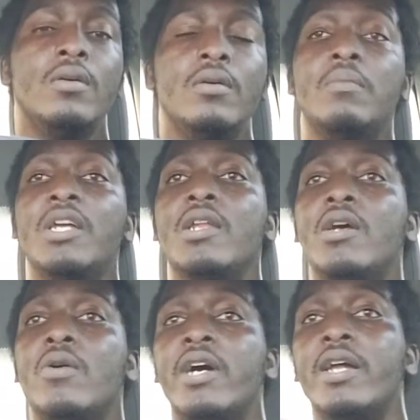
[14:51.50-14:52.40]
But you
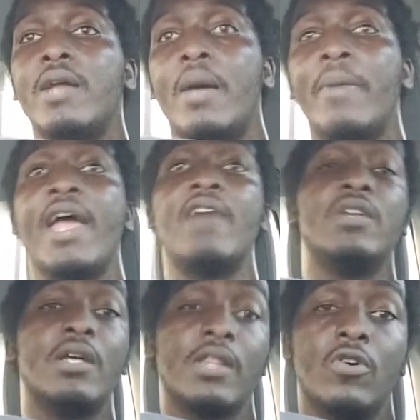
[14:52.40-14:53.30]
know what? I might have
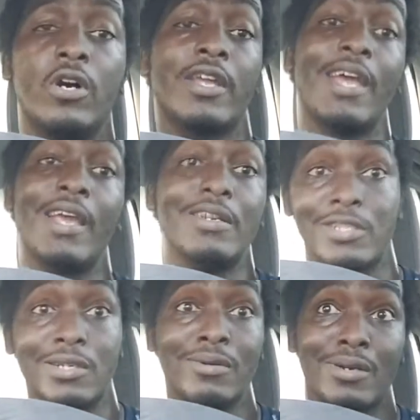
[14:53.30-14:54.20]
another court case.
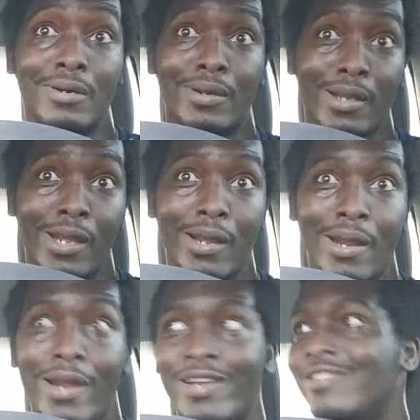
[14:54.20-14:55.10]
Here we go again,
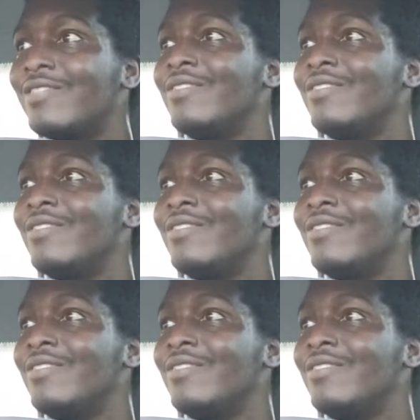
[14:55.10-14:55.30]
guys.